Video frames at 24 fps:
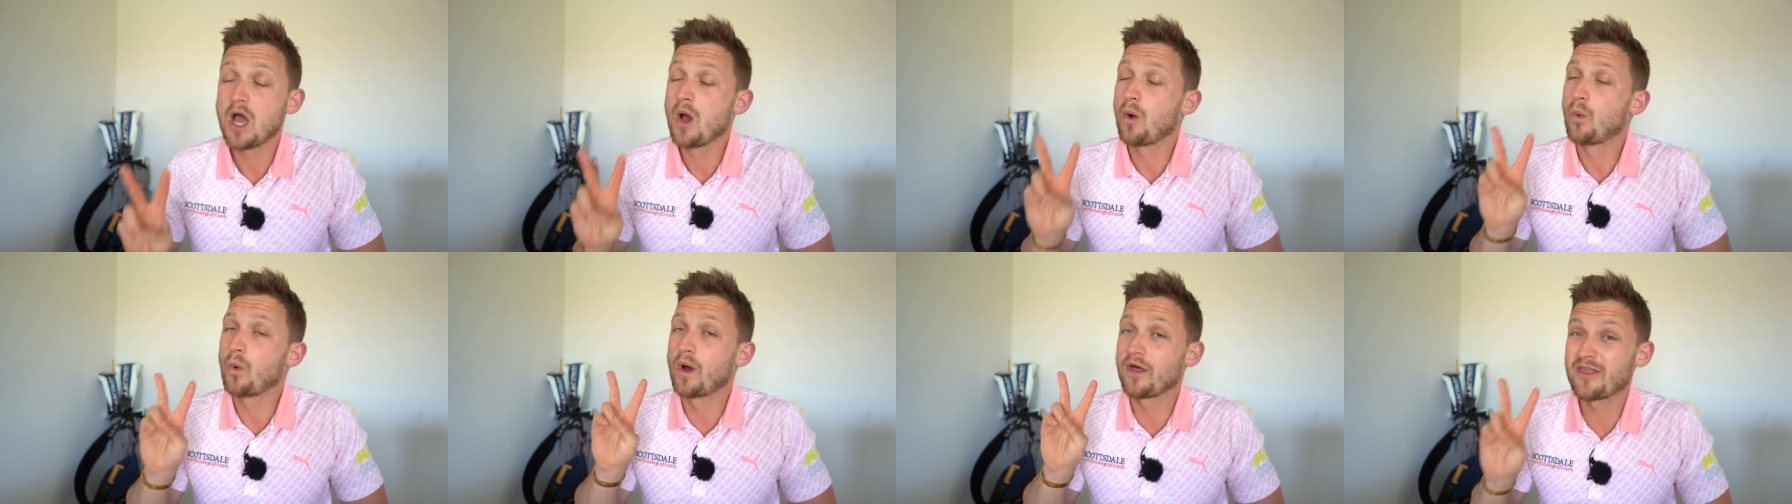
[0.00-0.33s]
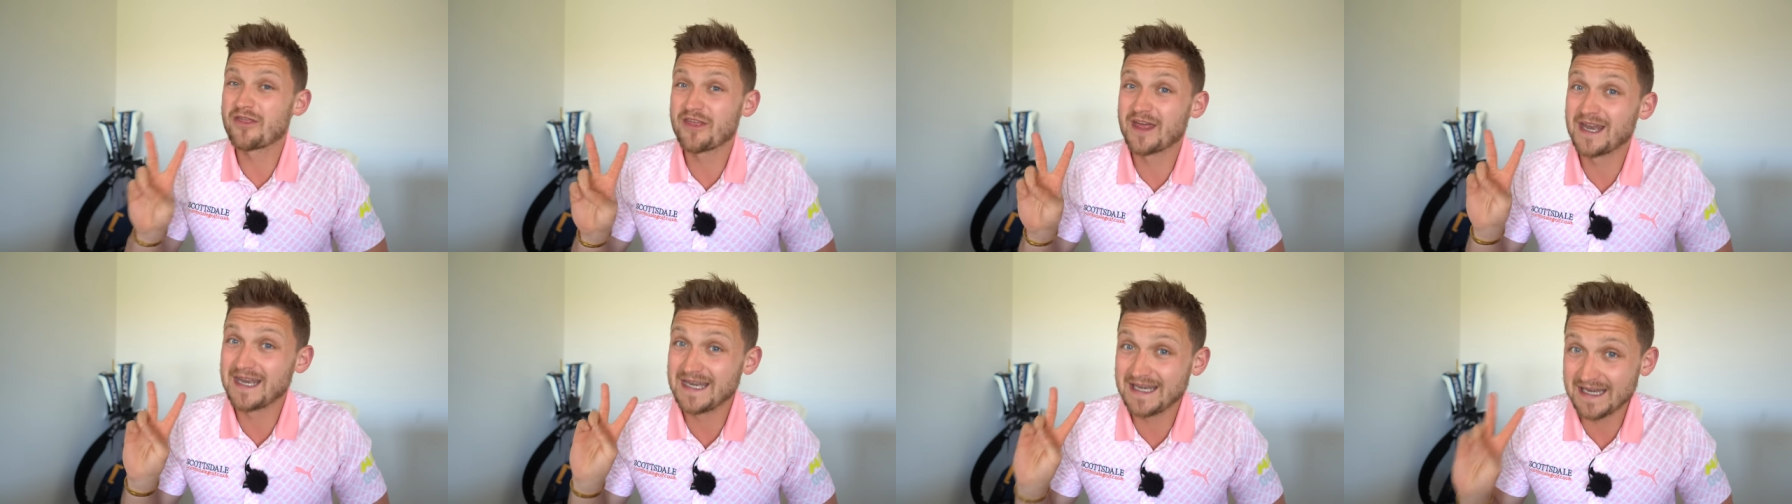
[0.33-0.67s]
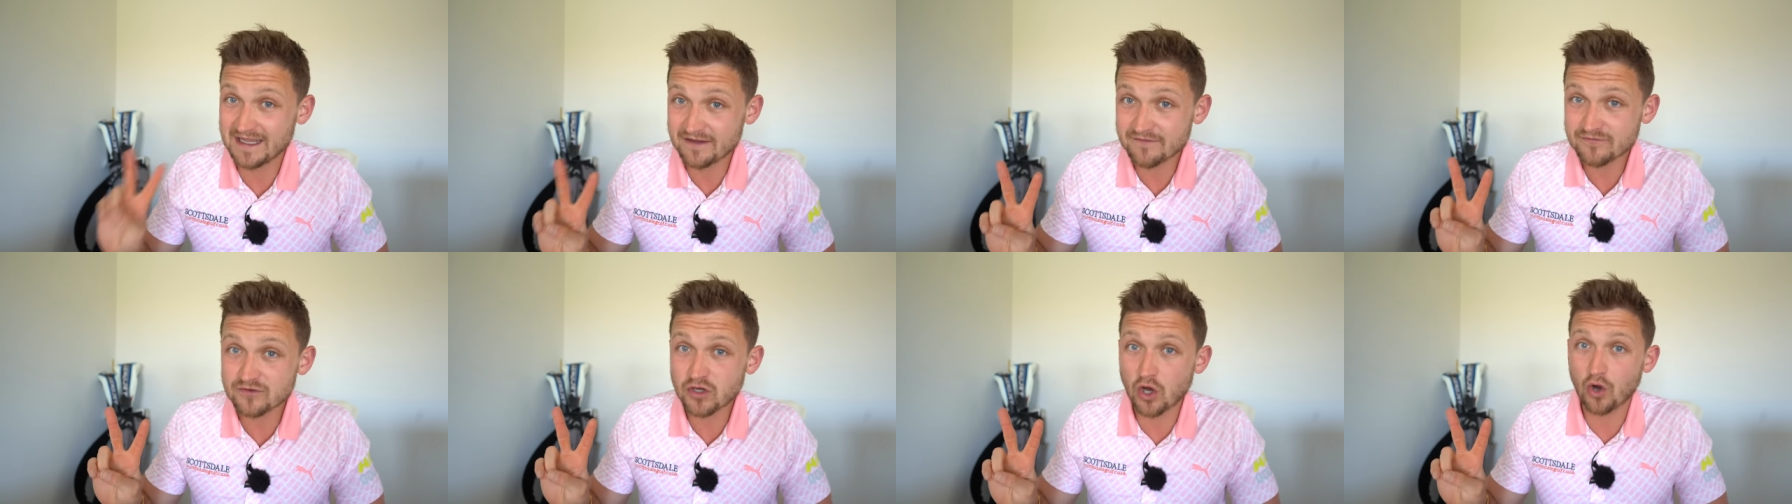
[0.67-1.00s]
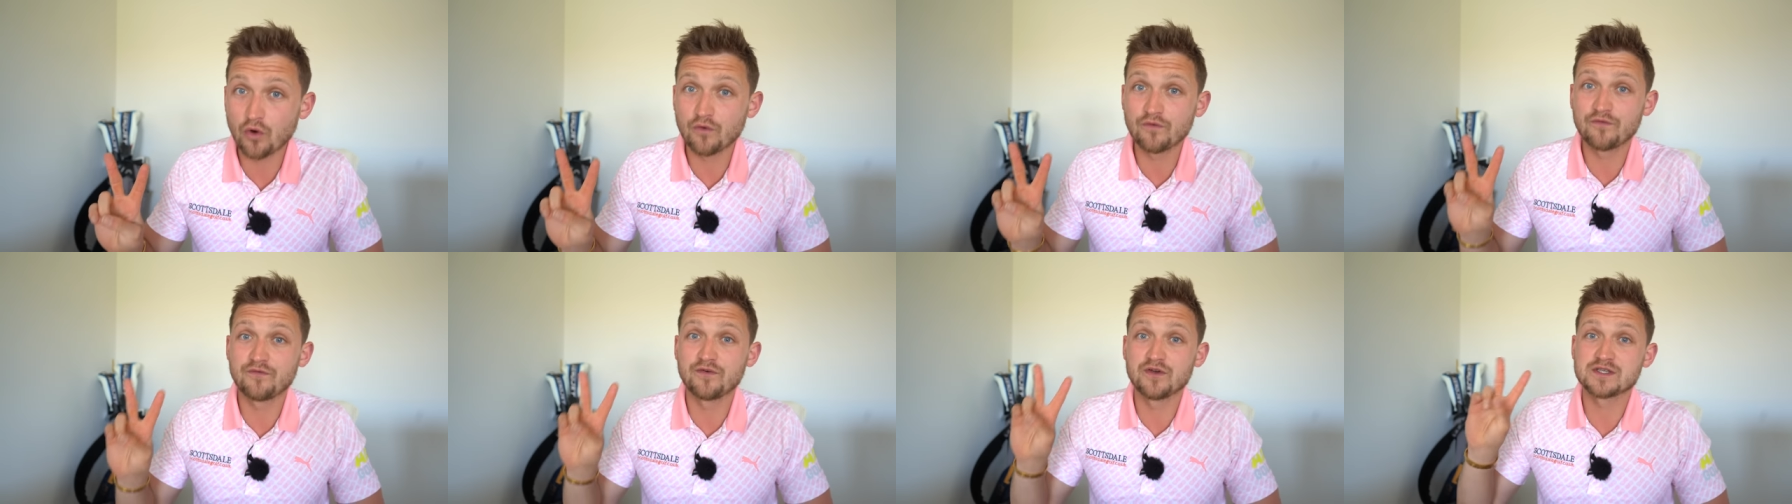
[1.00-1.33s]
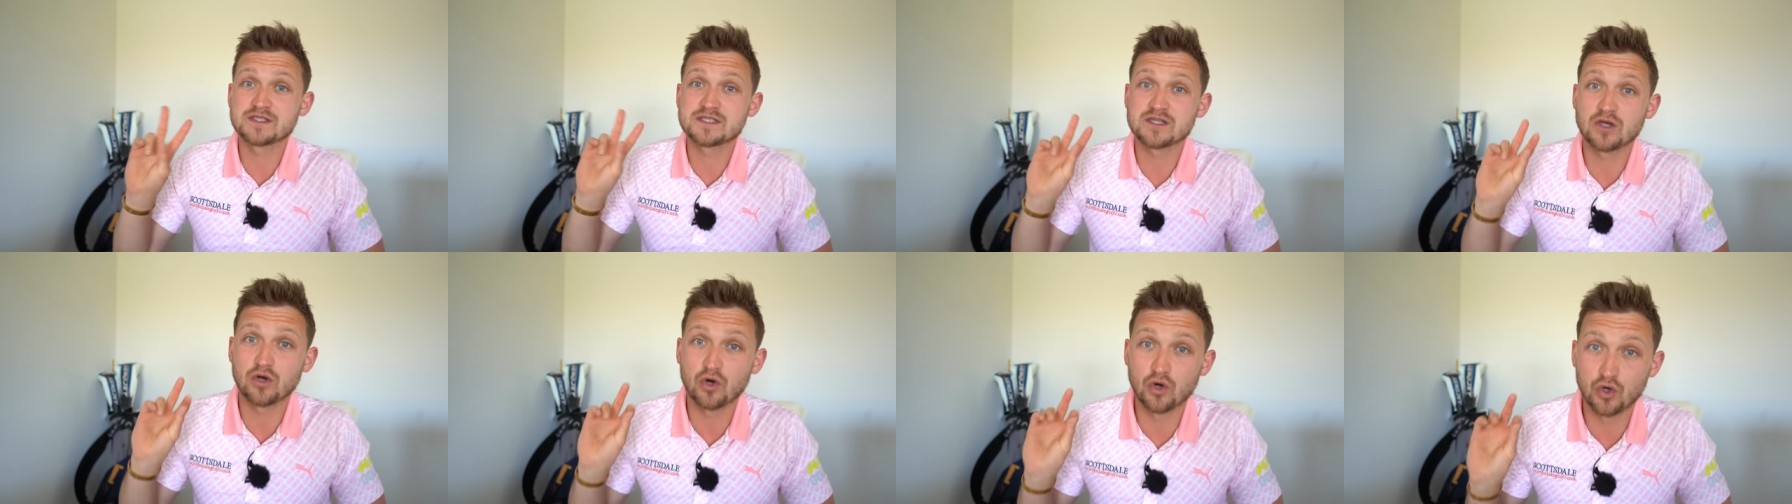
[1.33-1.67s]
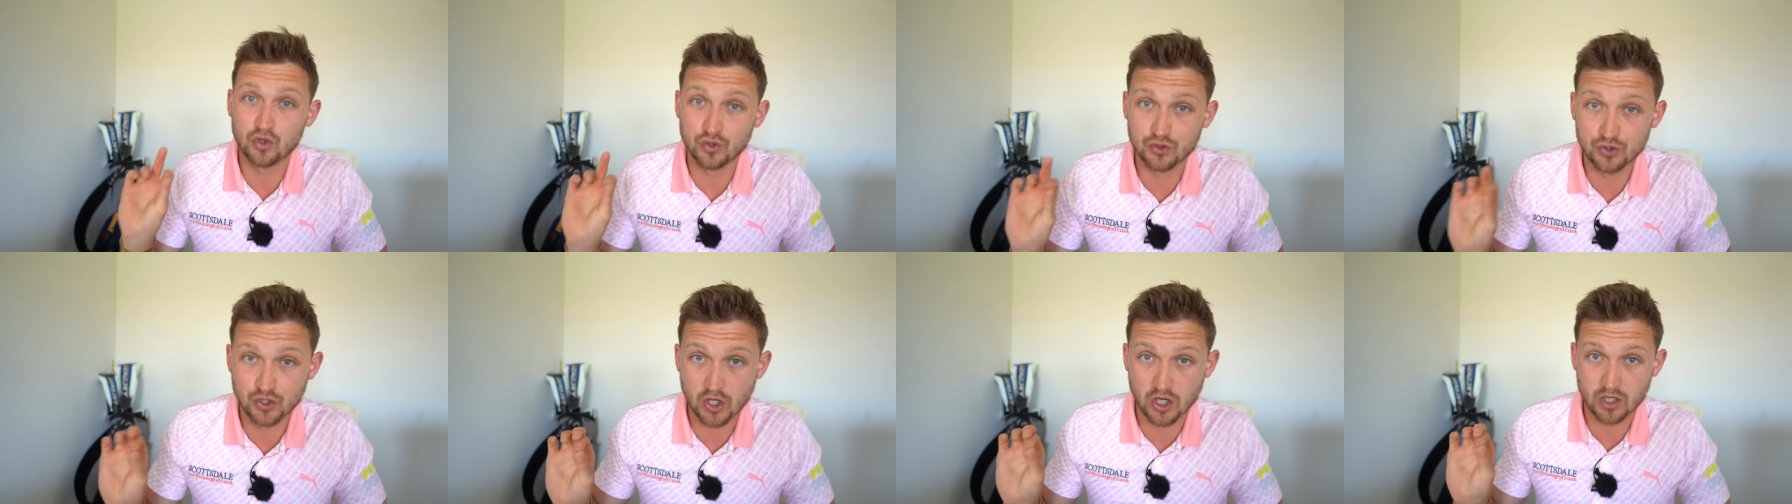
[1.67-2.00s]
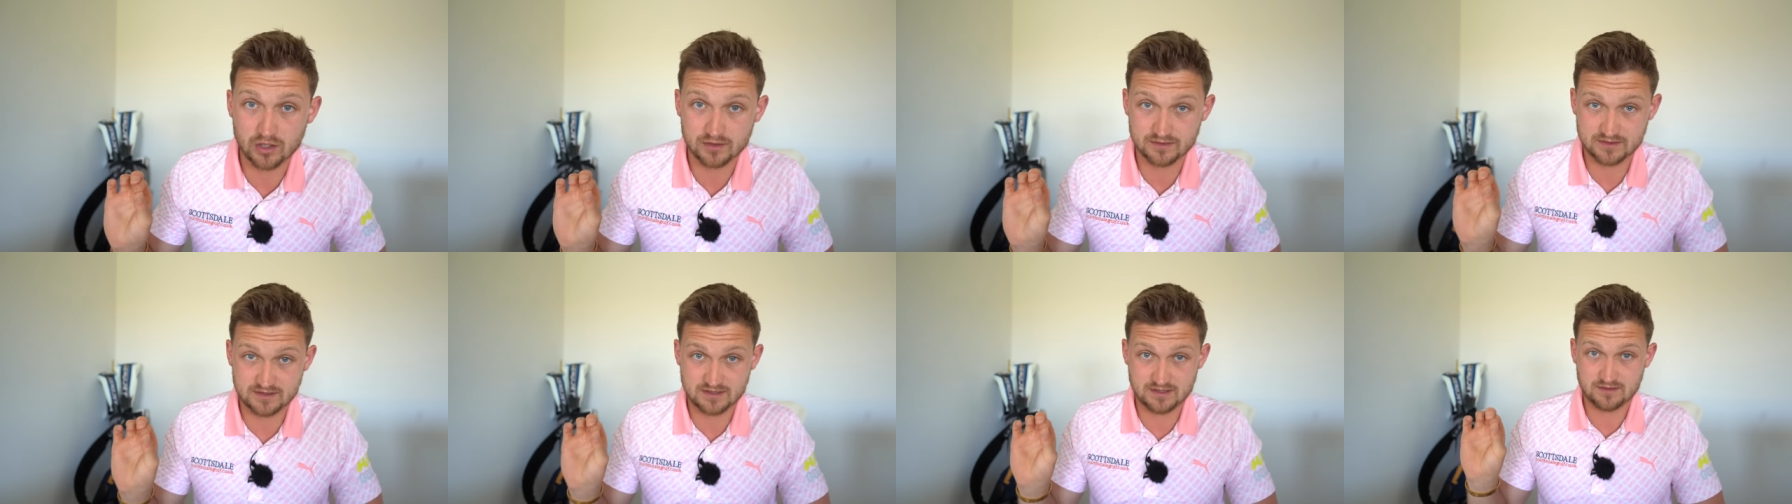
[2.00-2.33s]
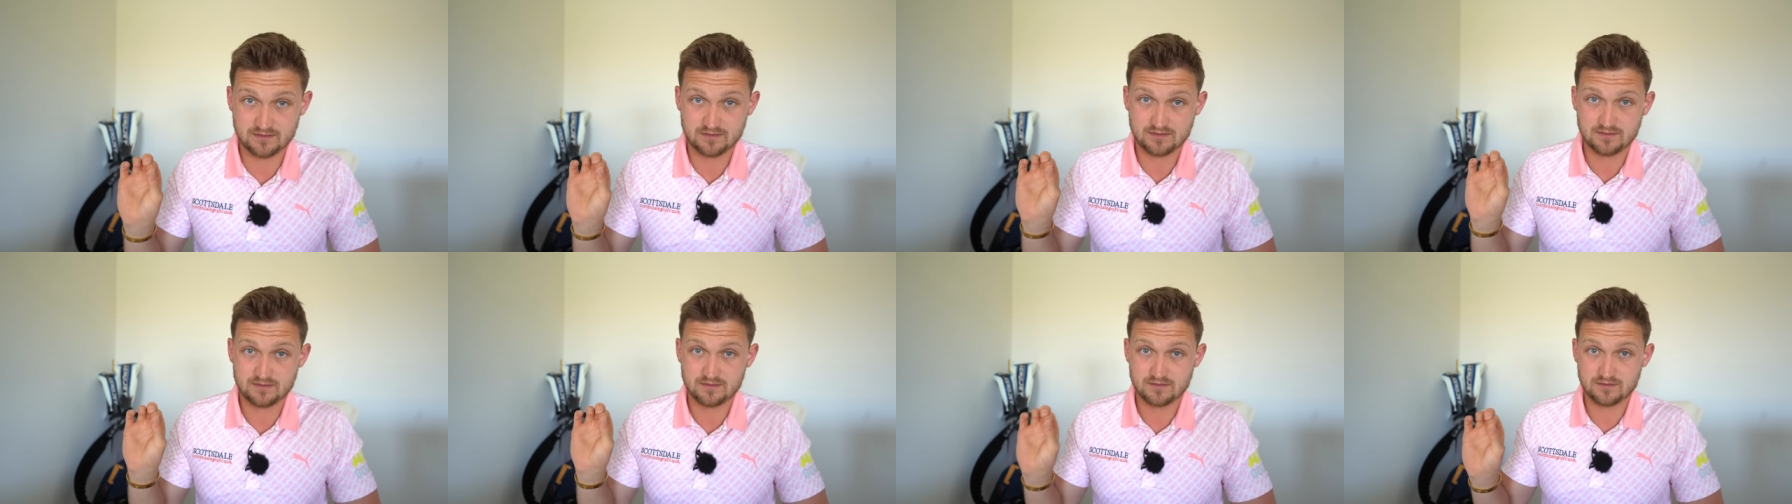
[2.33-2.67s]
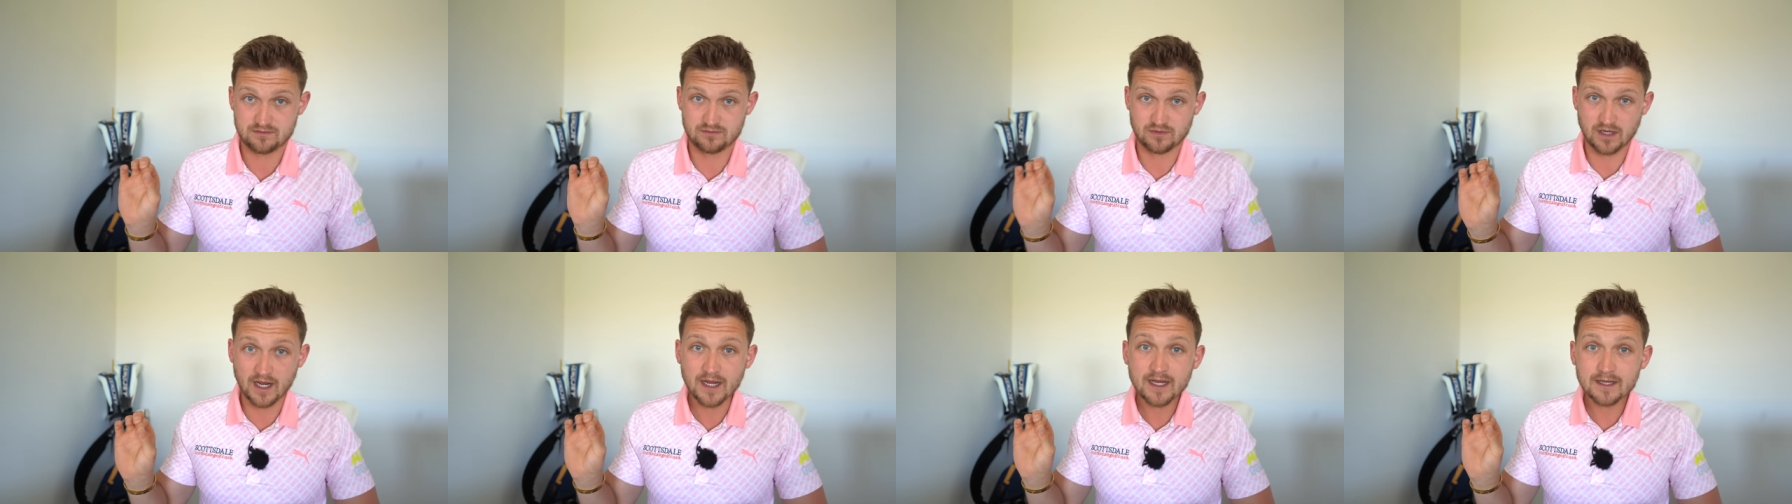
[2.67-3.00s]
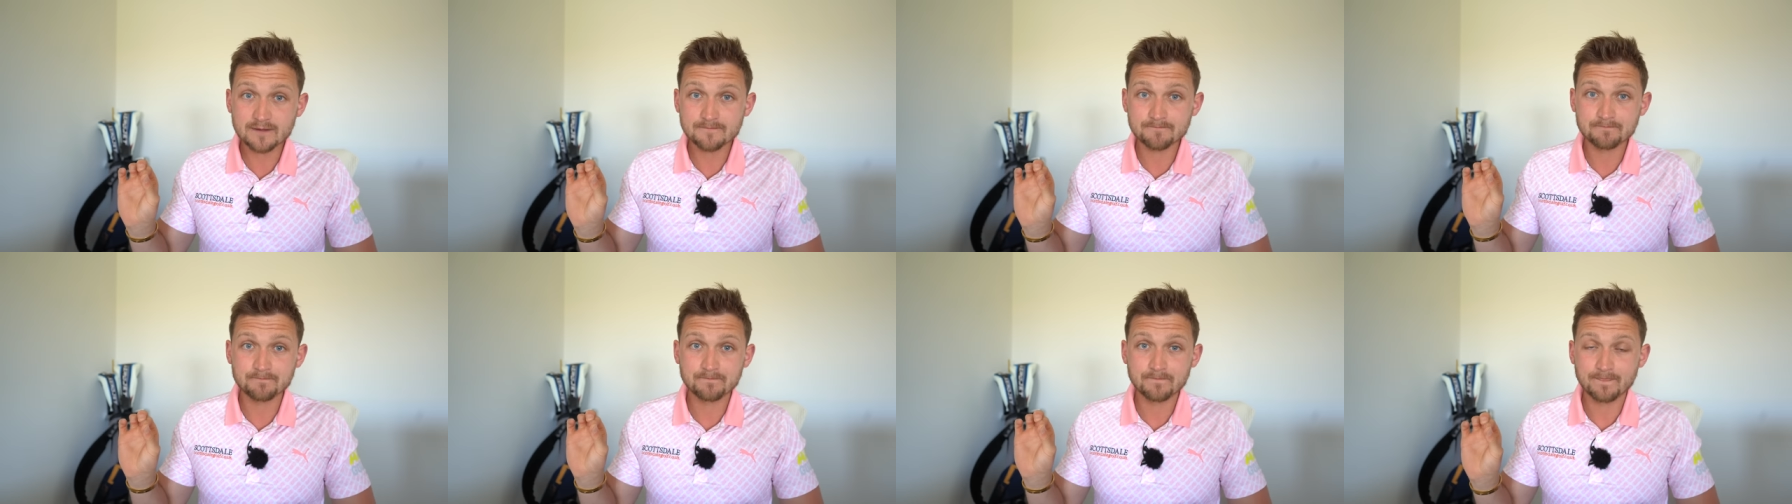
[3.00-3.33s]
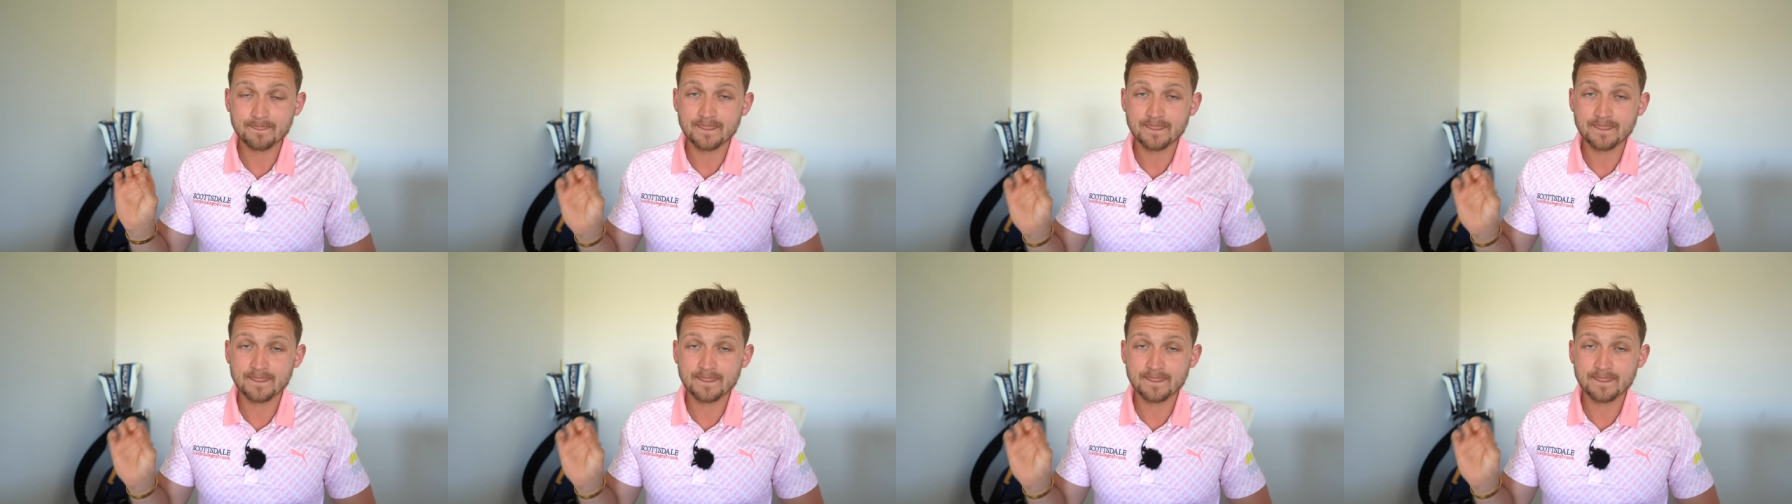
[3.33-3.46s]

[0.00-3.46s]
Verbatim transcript: whether they're LIV golfers or not, right?